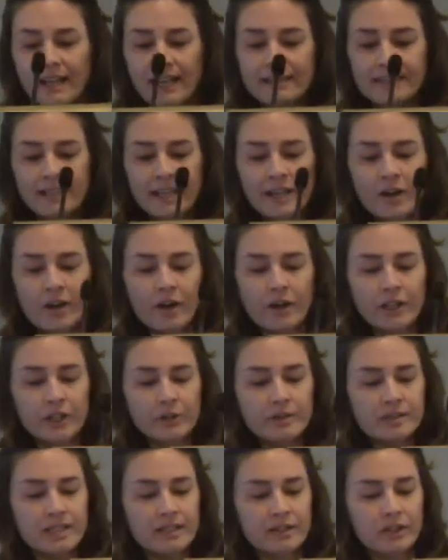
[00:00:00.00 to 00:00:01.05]
Isaiah
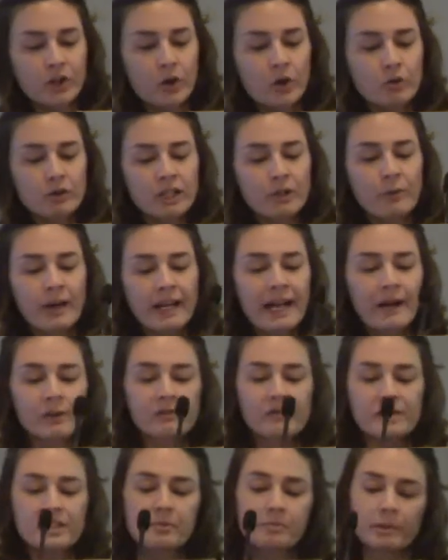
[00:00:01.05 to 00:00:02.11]
argues that the only way
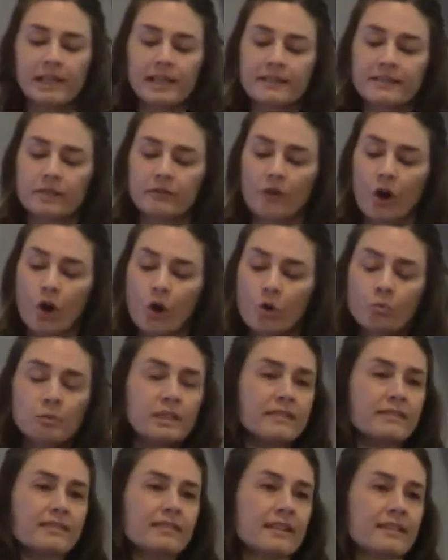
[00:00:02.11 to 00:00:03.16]
out of this place of
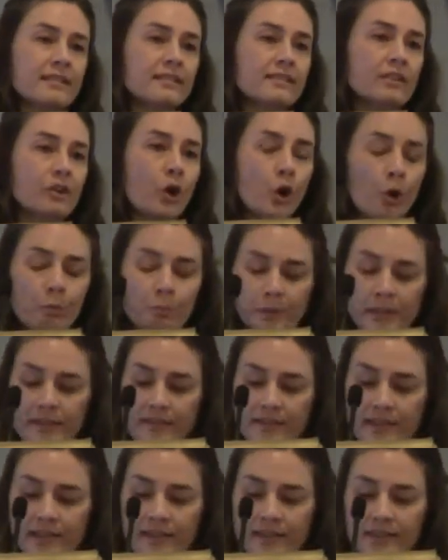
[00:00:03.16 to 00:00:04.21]
homelessness and
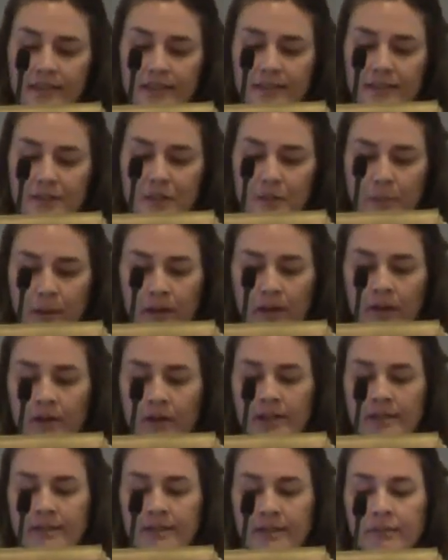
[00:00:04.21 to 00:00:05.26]
hopelessness and
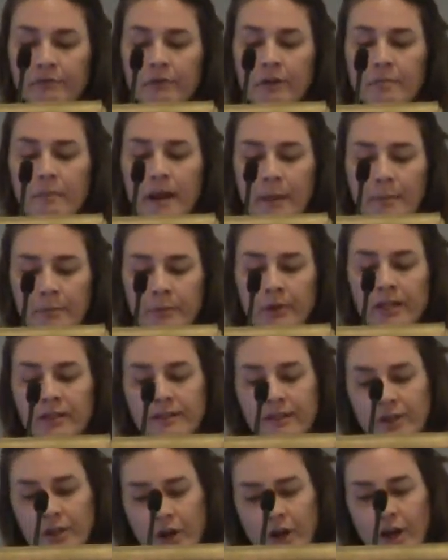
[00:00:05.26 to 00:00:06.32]
despair is in remembering
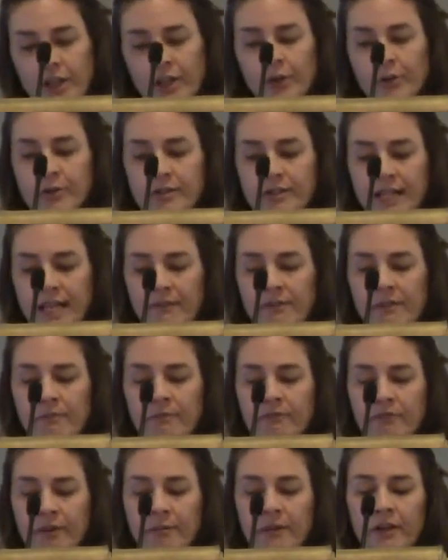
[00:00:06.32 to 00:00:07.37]
the God who saved
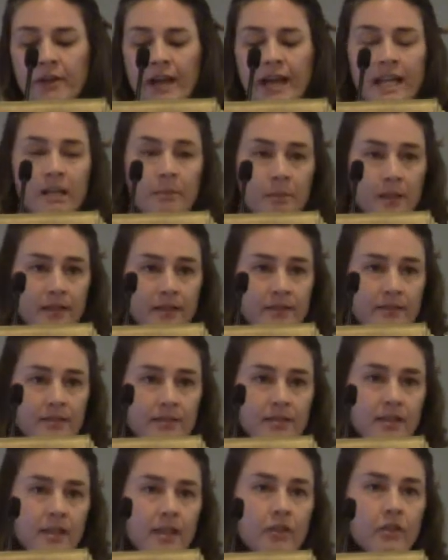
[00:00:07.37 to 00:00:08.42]
them from their
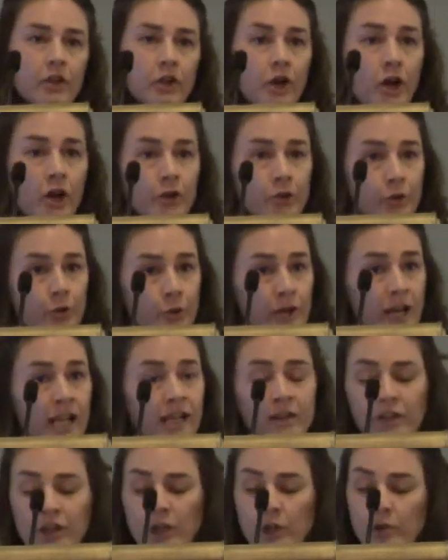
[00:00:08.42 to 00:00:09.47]
enemies, the God who
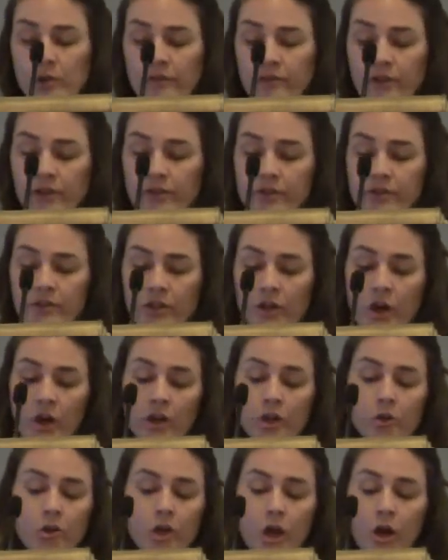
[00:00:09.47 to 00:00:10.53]
created the universe, the
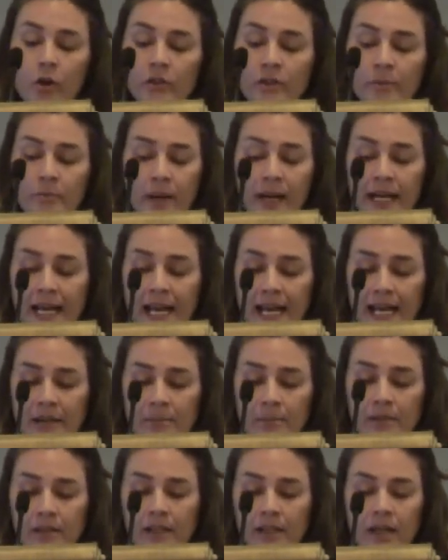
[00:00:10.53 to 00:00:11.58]
God who called them by
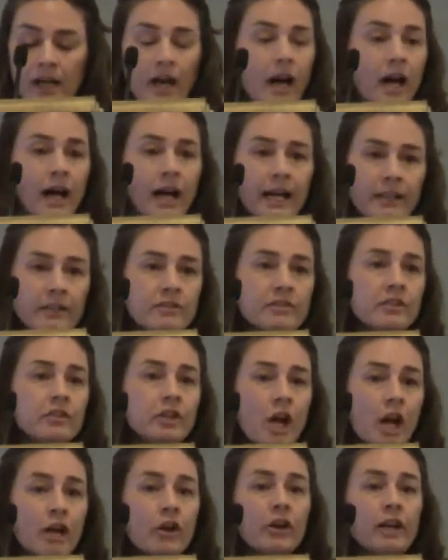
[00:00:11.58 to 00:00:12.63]
name. Idols are
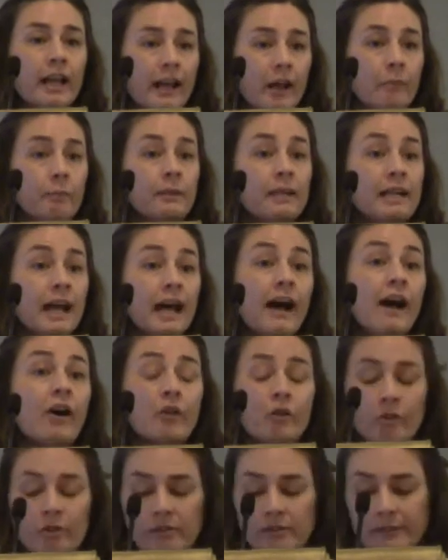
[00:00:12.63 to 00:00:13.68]
not going to help you
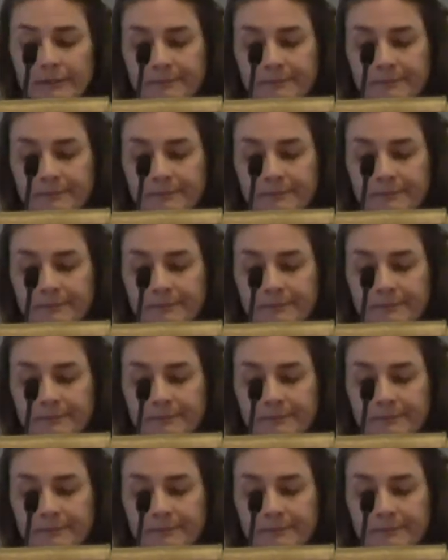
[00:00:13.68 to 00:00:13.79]
now.